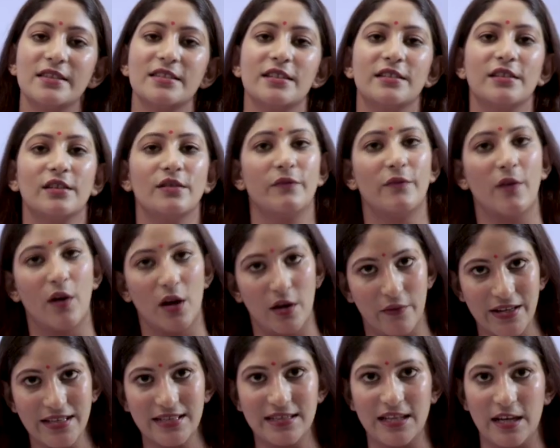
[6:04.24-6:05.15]
consider the
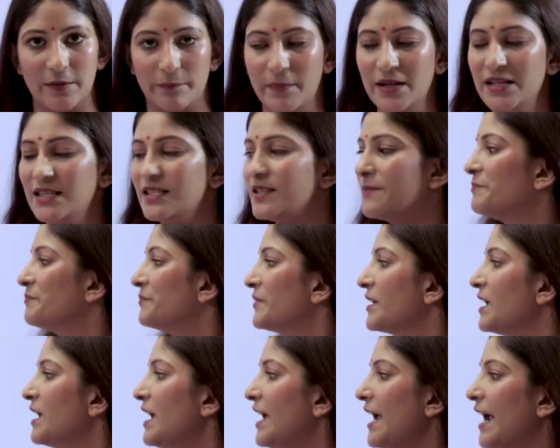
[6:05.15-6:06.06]
following statements.
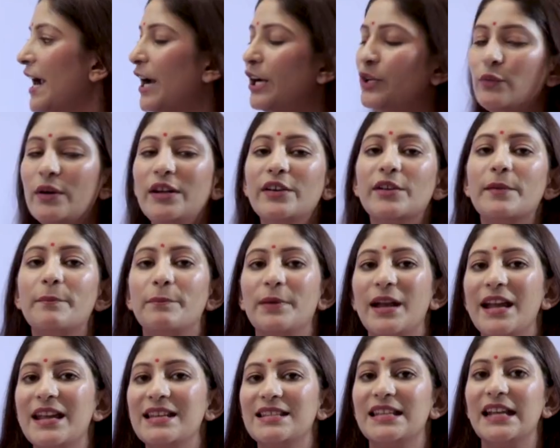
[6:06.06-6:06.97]
It will
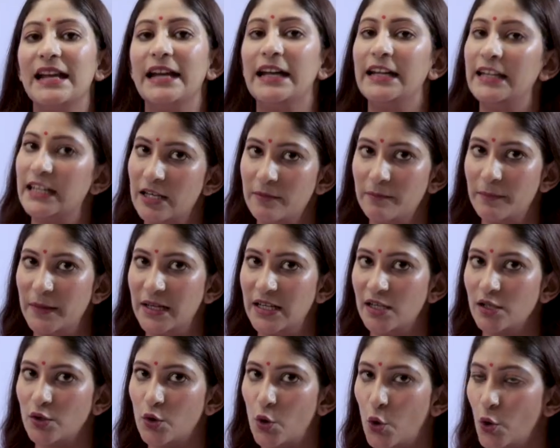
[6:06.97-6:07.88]
replace the Indian
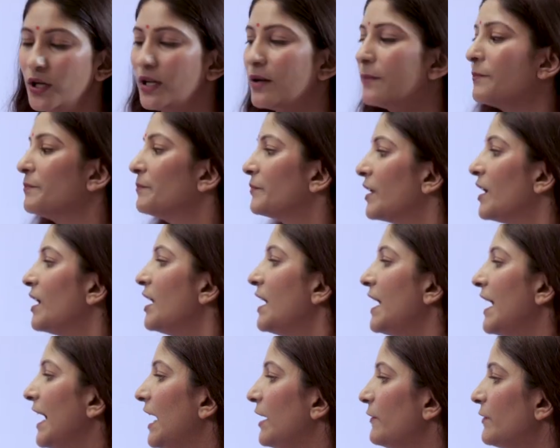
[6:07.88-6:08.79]
Penal Code.
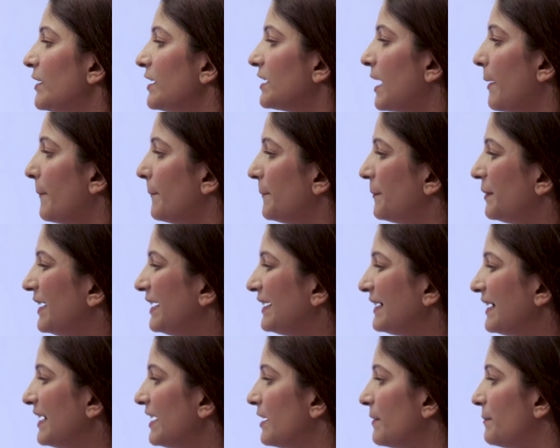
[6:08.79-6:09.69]
It will
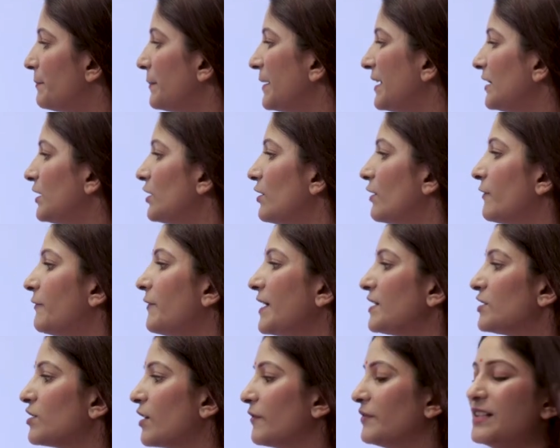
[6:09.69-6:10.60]
completely repeal the
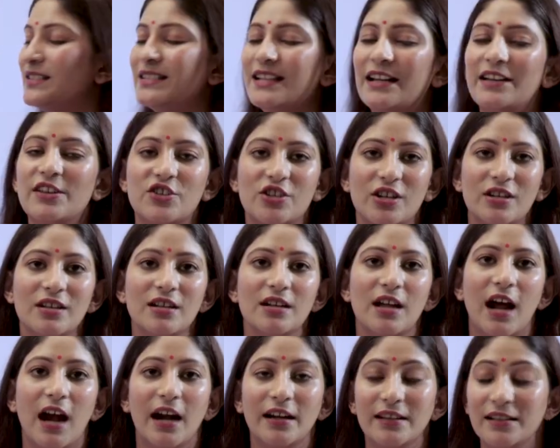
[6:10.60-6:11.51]
offence of the sedition
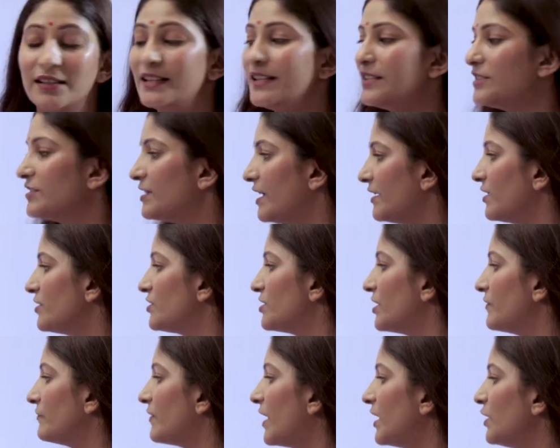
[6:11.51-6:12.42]
under the
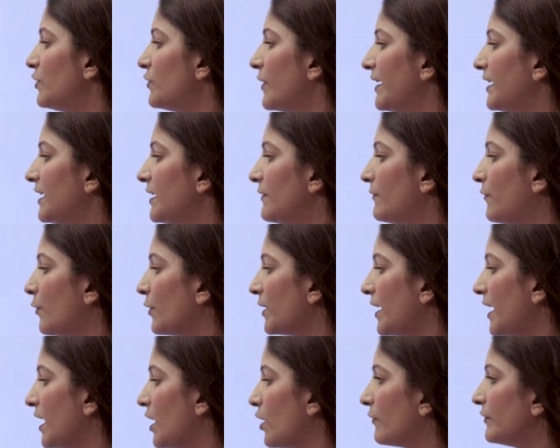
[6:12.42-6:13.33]
sedition
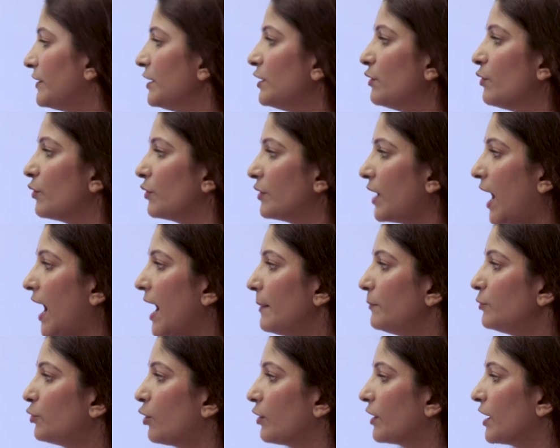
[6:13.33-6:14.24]
124A of the code. I
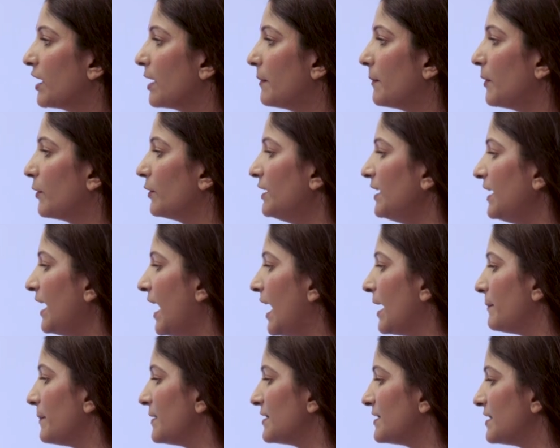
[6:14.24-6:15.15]
am talking about the
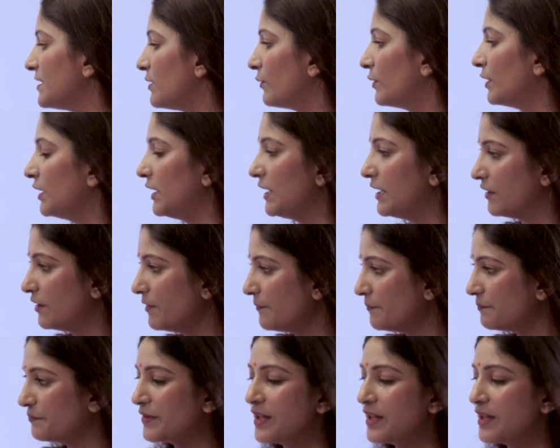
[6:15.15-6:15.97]
IPC only here.